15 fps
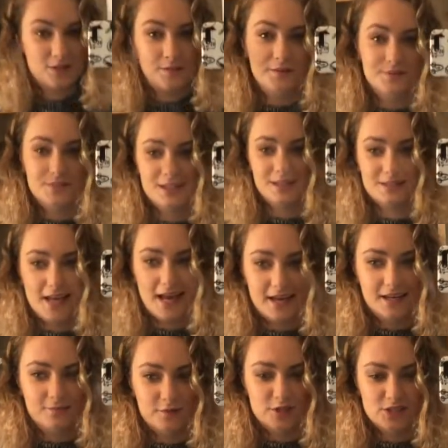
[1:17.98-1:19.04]
a top of
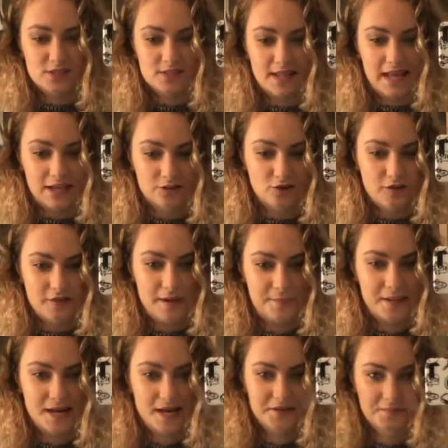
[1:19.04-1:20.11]
16, which is like not that
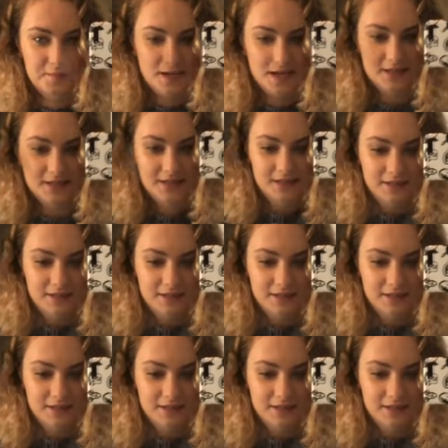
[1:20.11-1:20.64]
bad, but